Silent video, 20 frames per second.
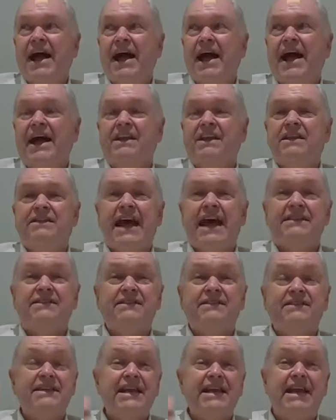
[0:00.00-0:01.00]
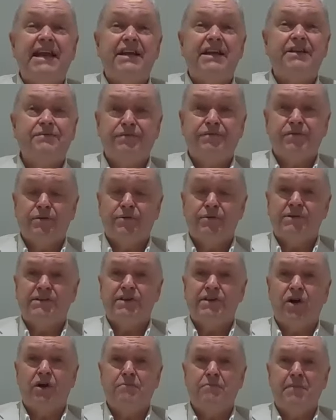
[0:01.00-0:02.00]
And that's the
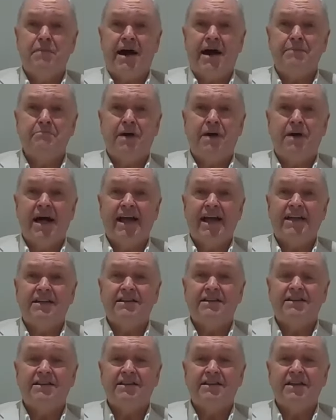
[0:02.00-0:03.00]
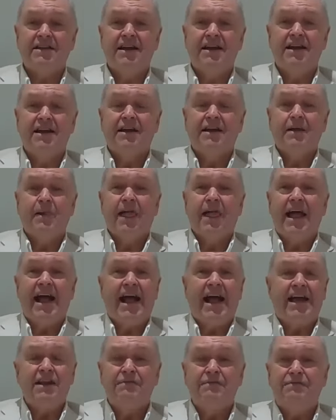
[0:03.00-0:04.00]
influence on my mind.
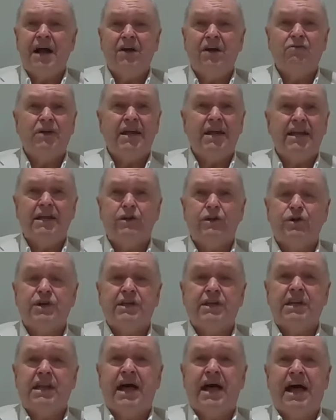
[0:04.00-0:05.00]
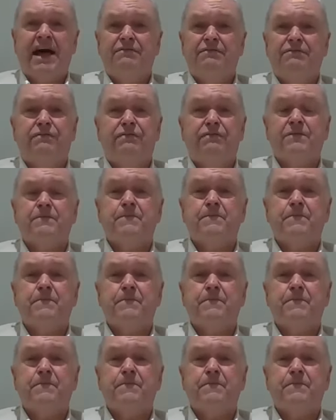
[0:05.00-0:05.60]
And if I really look at life,